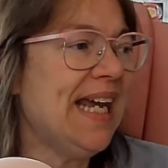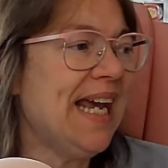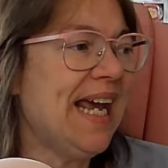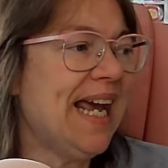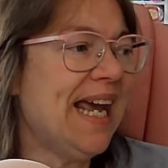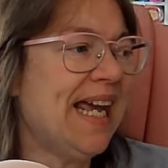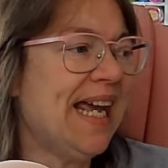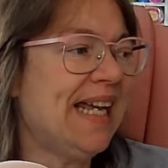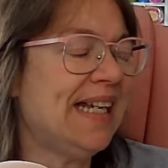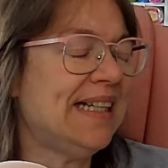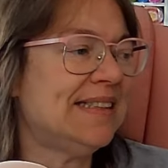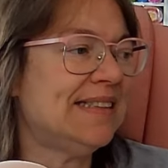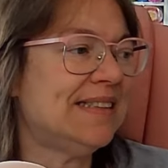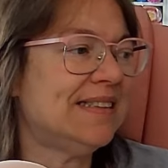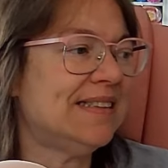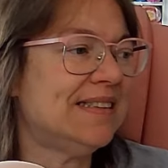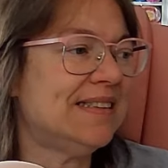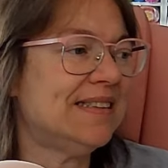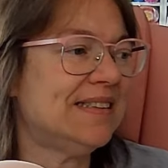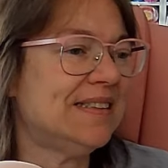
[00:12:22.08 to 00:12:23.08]
And
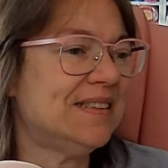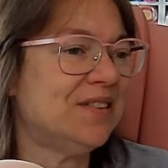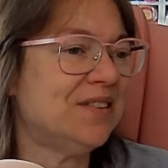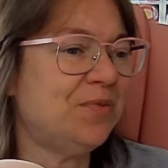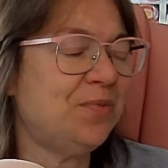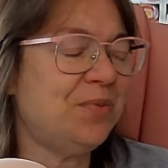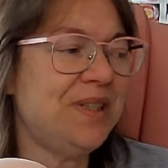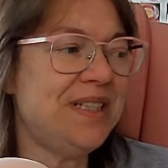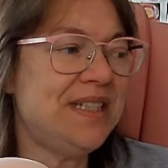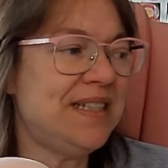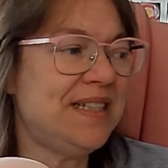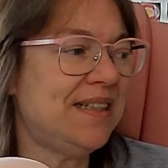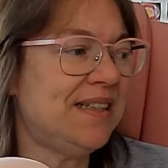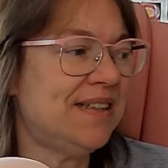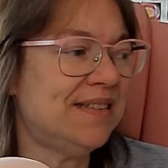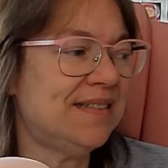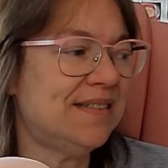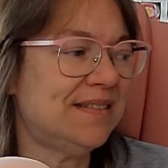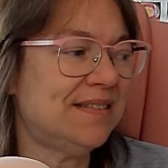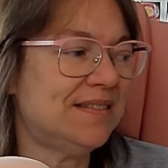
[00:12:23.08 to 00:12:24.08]
we just
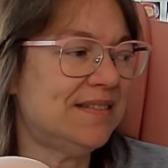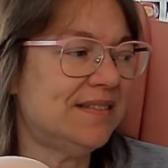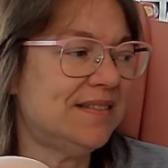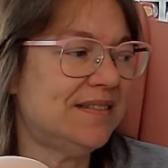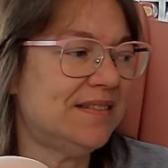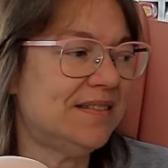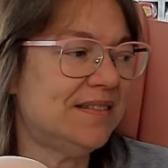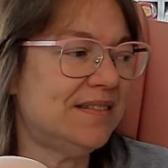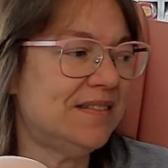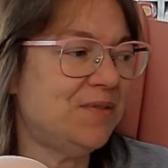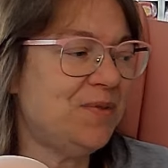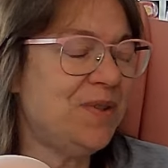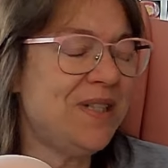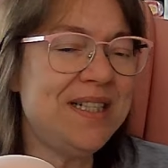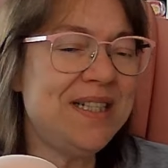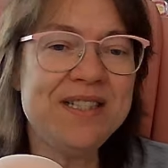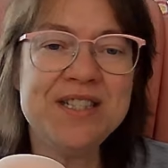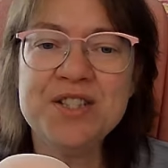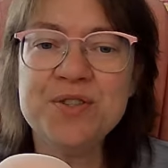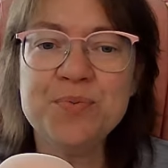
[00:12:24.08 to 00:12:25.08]

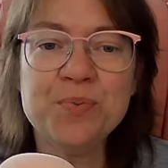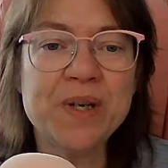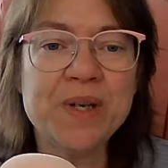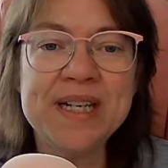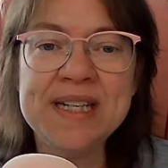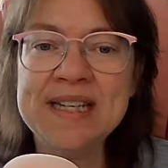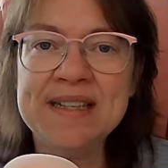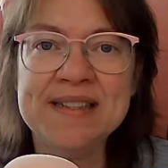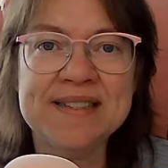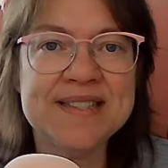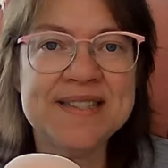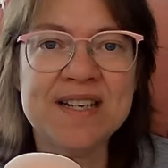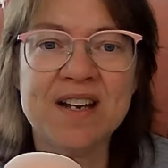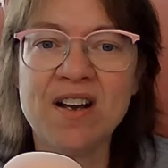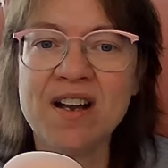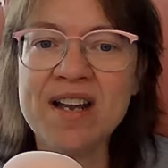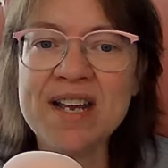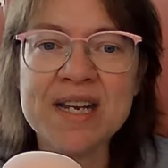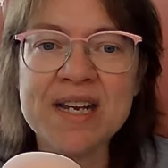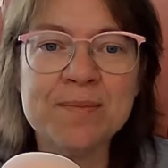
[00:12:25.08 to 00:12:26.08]
ran out of
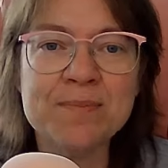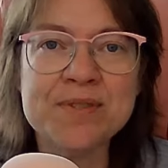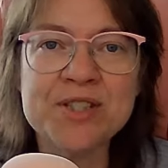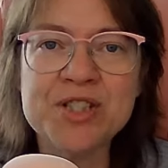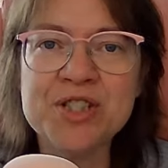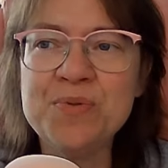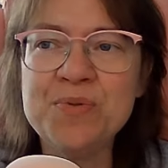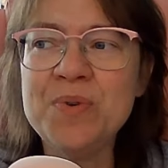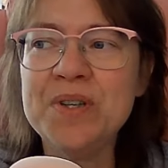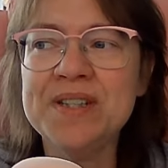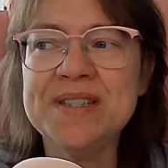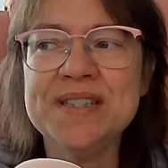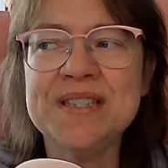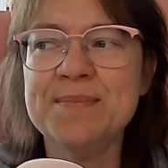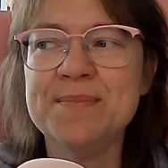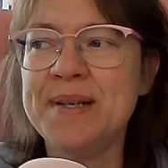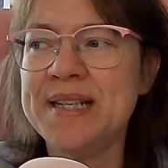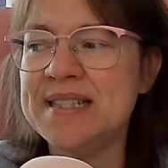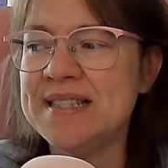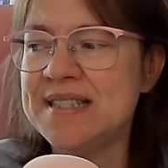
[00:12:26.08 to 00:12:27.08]
time. She wanted to
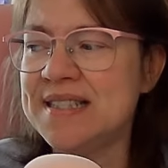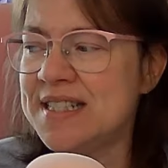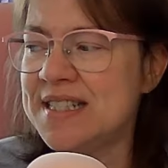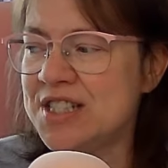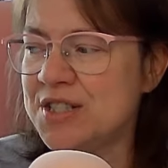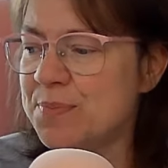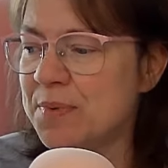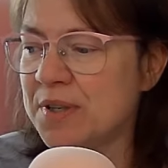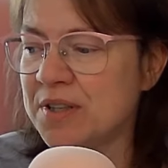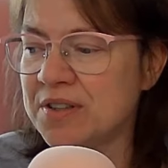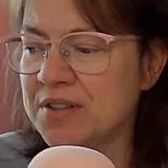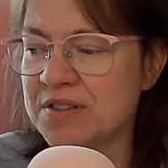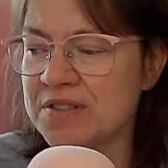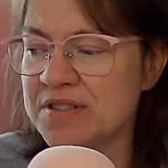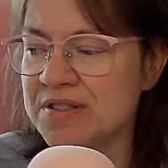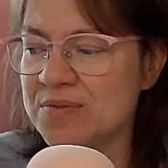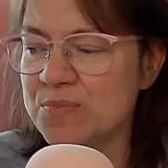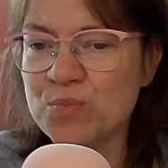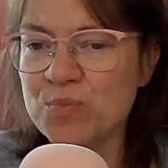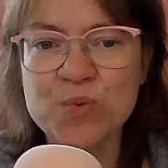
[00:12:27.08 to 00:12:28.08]
make stitch
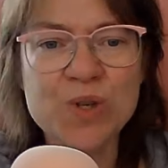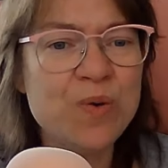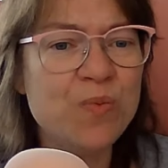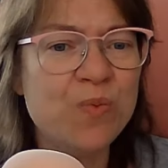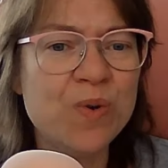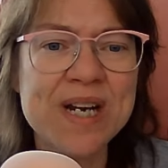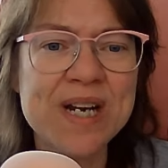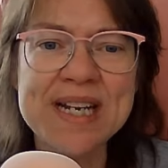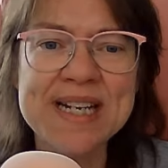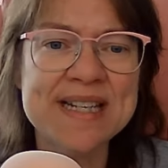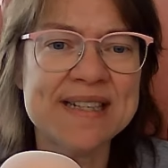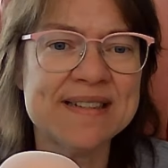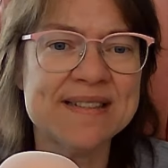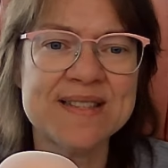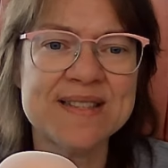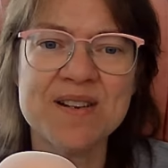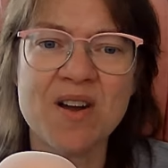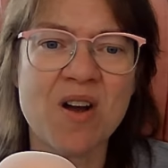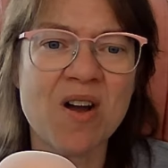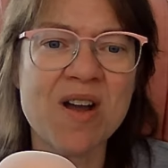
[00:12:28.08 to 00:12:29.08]
markers. We ran out of
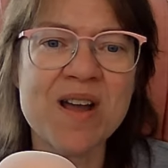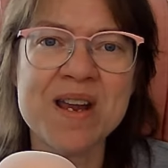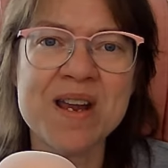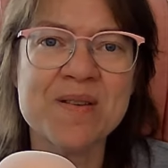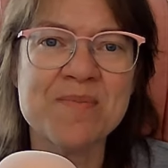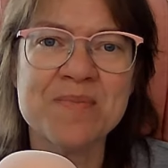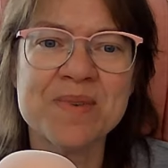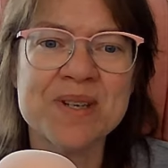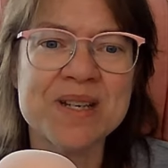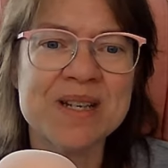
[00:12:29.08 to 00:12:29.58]
time.